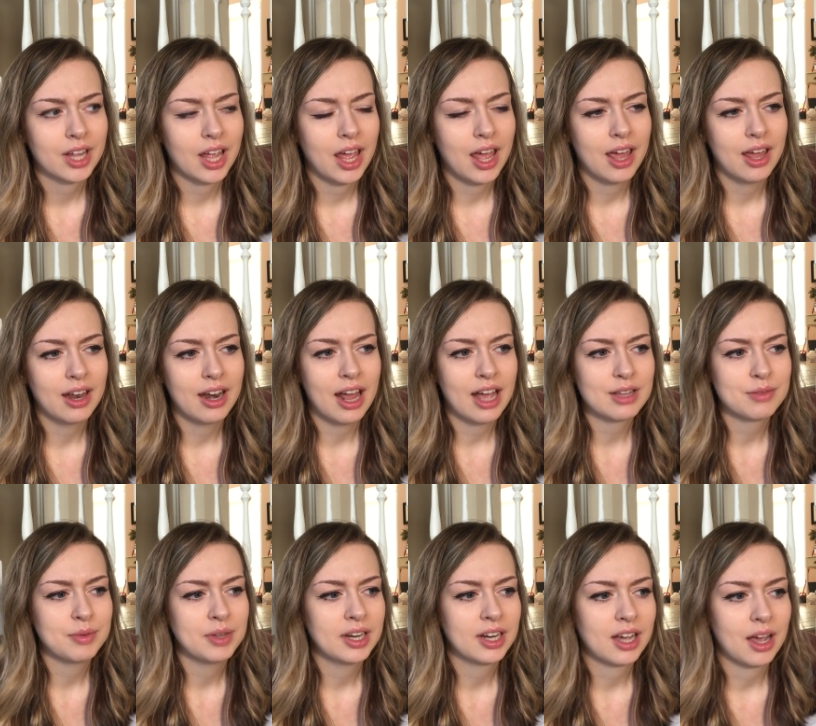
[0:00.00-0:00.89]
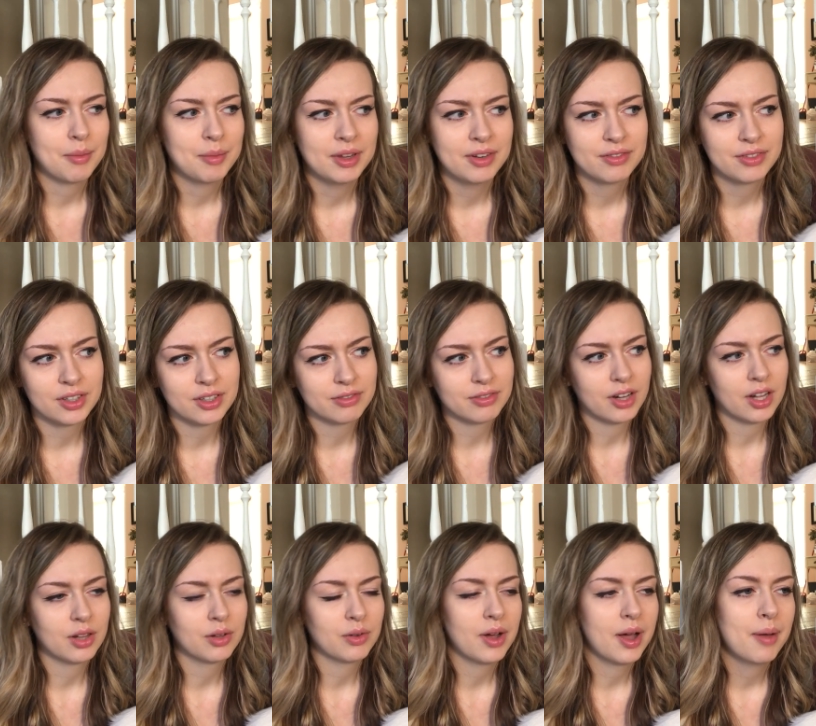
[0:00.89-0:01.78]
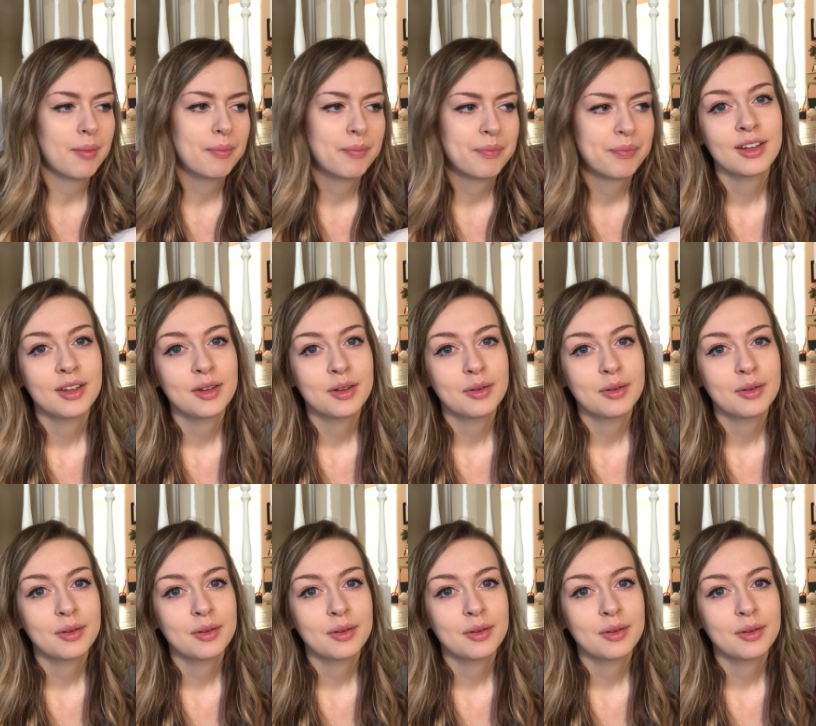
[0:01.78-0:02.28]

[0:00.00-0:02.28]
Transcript: and asked me to come in for a follow-up